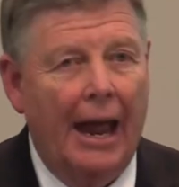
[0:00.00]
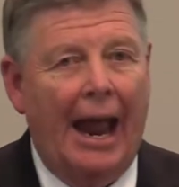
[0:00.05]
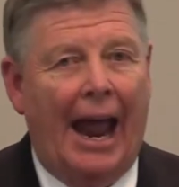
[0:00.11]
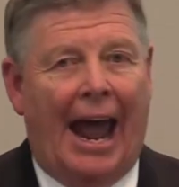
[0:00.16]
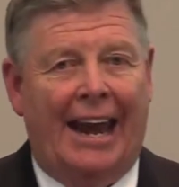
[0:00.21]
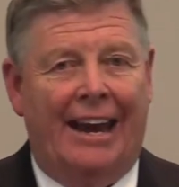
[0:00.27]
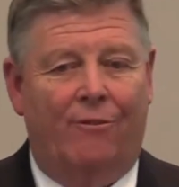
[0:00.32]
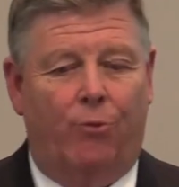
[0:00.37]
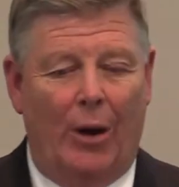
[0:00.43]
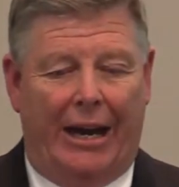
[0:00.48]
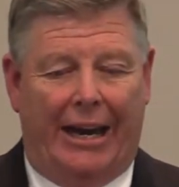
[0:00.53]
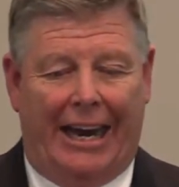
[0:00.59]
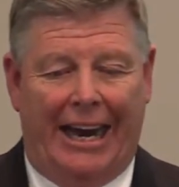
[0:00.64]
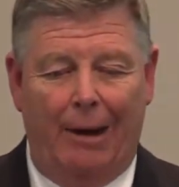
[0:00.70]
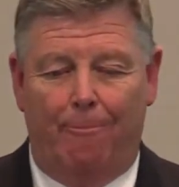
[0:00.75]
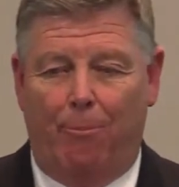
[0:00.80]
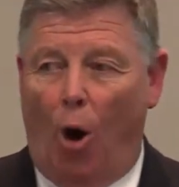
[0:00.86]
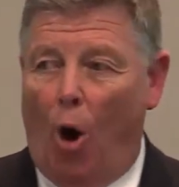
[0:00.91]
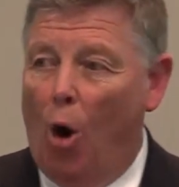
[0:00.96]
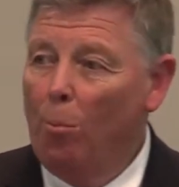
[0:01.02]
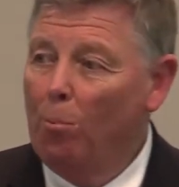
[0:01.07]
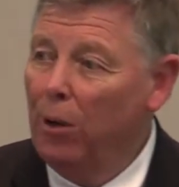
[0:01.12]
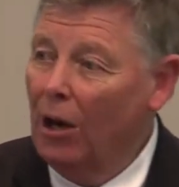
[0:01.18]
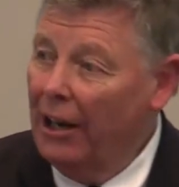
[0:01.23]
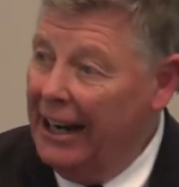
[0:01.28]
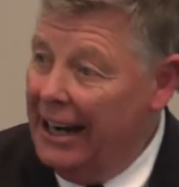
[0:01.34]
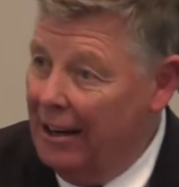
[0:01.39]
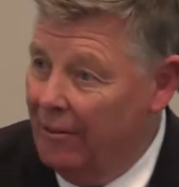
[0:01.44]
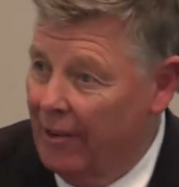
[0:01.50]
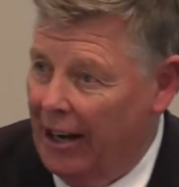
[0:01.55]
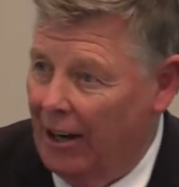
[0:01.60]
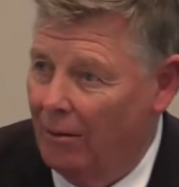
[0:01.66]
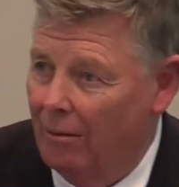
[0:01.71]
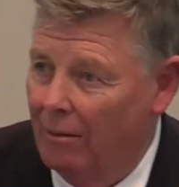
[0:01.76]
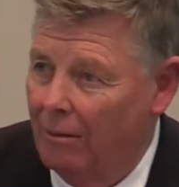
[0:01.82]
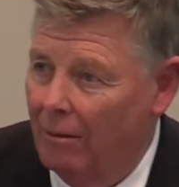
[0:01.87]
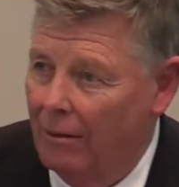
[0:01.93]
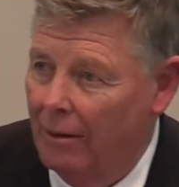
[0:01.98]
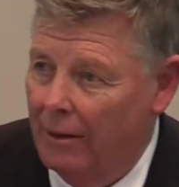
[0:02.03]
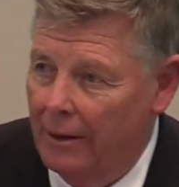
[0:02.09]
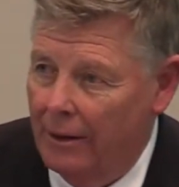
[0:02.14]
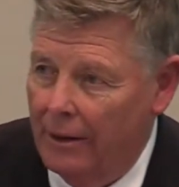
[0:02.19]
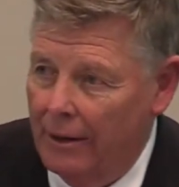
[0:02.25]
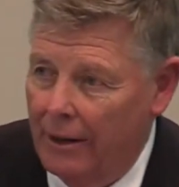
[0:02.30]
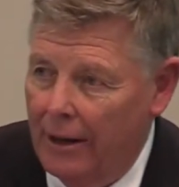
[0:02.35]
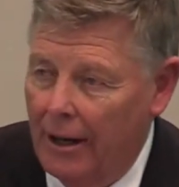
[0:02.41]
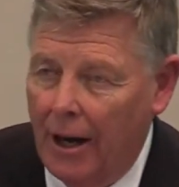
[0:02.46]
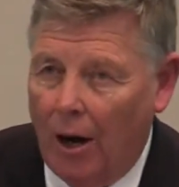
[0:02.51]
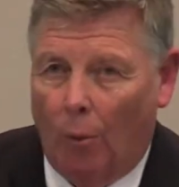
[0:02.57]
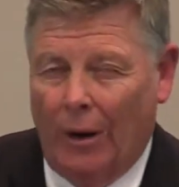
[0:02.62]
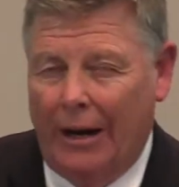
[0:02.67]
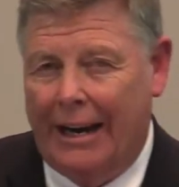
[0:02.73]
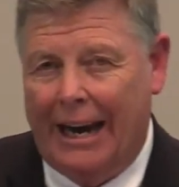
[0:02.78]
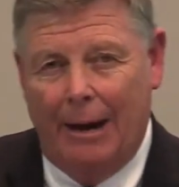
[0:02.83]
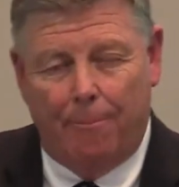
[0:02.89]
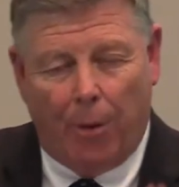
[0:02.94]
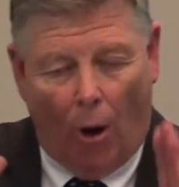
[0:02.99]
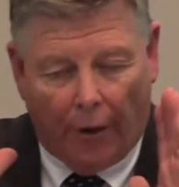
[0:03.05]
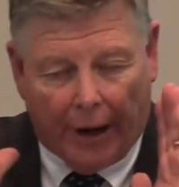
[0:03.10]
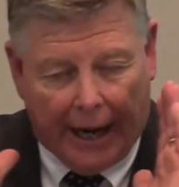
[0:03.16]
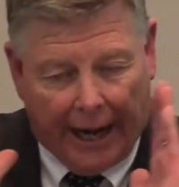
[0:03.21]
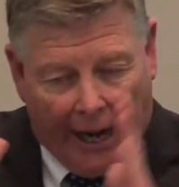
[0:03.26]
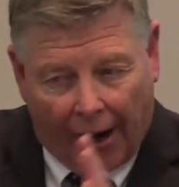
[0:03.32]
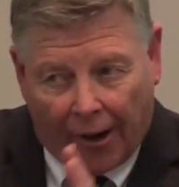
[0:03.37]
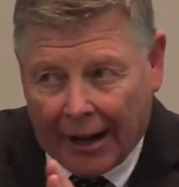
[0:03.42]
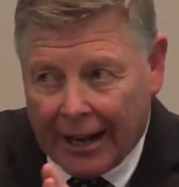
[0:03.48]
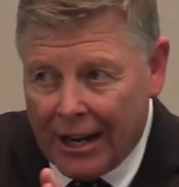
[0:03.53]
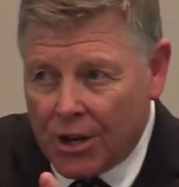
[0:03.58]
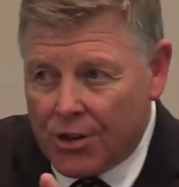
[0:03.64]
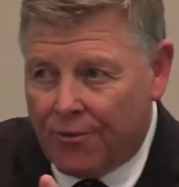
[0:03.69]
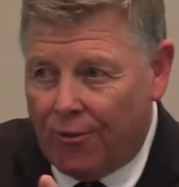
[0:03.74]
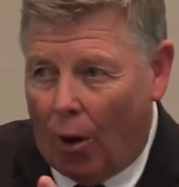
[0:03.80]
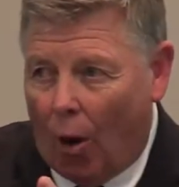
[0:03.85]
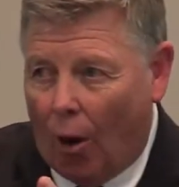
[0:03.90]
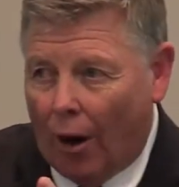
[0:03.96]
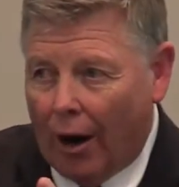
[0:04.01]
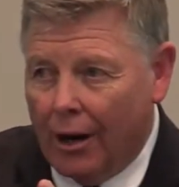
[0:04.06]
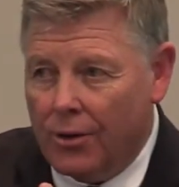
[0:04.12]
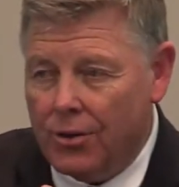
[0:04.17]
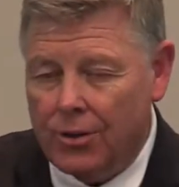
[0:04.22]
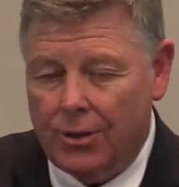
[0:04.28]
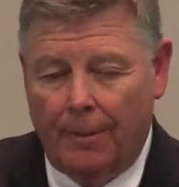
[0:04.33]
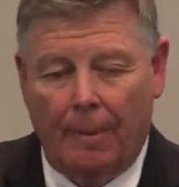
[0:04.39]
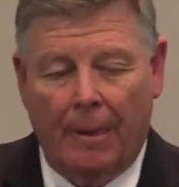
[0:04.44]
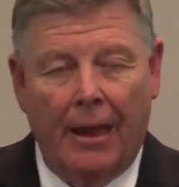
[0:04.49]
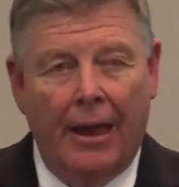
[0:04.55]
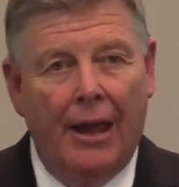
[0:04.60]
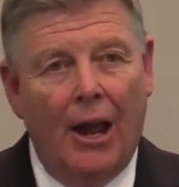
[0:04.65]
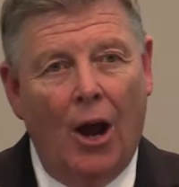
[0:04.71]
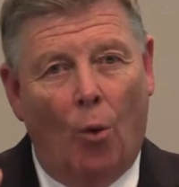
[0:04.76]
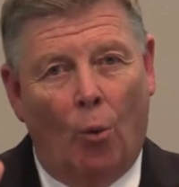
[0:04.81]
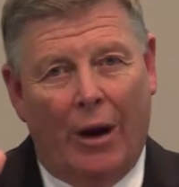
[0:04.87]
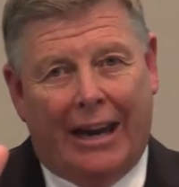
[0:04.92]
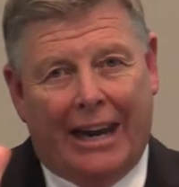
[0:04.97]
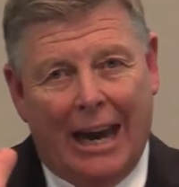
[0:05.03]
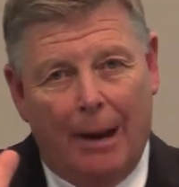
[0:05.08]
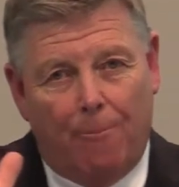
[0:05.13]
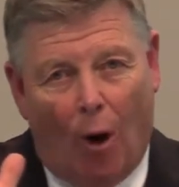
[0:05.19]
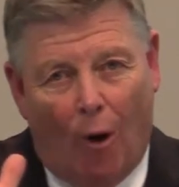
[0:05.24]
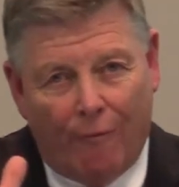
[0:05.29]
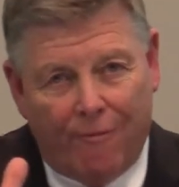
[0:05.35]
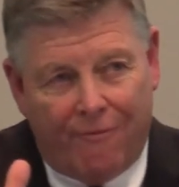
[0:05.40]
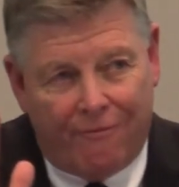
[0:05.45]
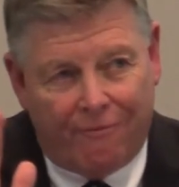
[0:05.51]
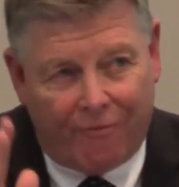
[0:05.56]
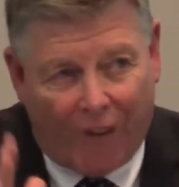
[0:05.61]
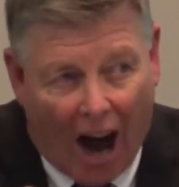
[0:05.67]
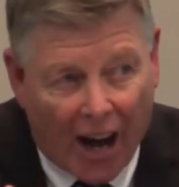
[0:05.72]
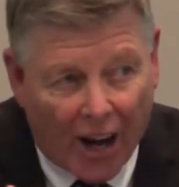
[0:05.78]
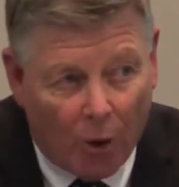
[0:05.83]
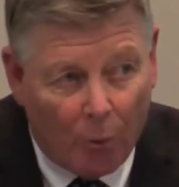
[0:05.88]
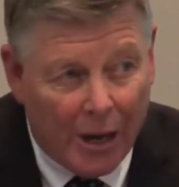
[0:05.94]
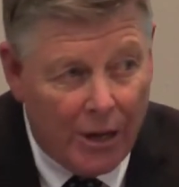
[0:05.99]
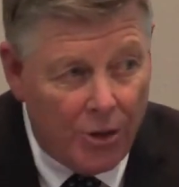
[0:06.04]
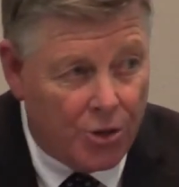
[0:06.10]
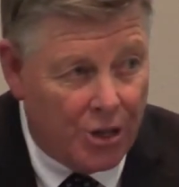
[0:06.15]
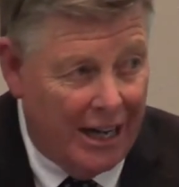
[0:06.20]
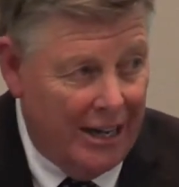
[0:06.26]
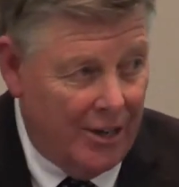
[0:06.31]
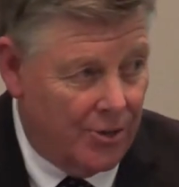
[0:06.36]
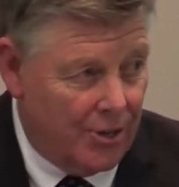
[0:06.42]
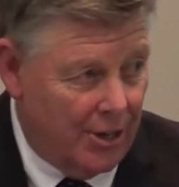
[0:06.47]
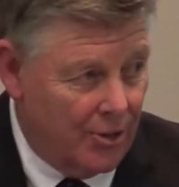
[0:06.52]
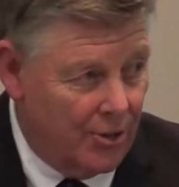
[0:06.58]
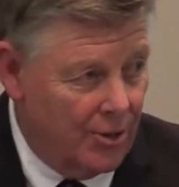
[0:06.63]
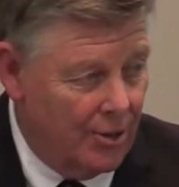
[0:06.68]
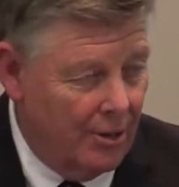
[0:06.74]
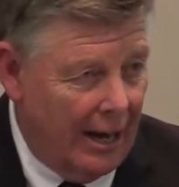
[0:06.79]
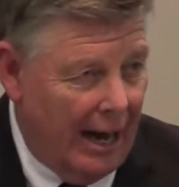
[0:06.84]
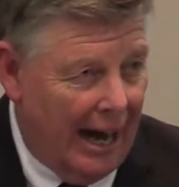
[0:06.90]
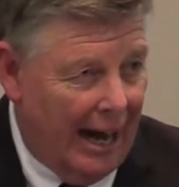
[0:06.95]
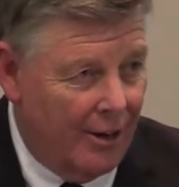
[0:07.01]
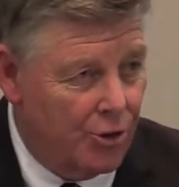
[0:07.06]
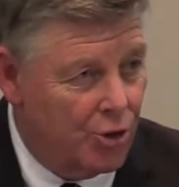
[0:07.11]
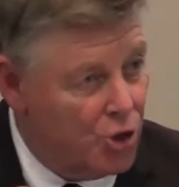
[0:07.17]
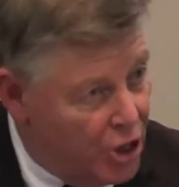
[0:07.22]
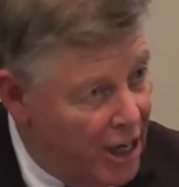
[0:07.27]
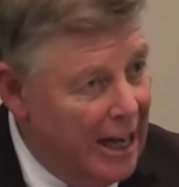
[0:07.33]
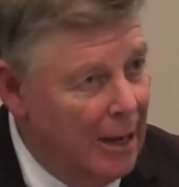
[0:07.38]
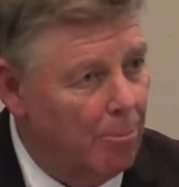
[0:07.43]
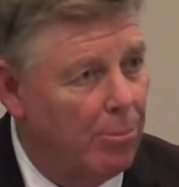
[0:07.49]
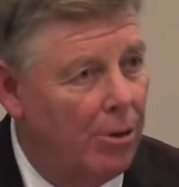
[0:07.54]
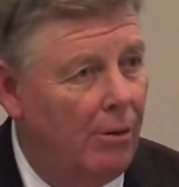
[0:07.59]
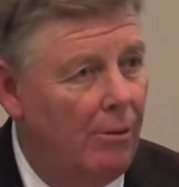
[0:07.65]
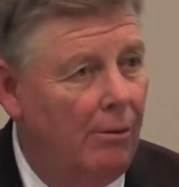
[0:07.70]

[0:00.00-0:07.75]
And if we keep on believing, we keep on hearing His voice, we keep on following Jesus as sheep,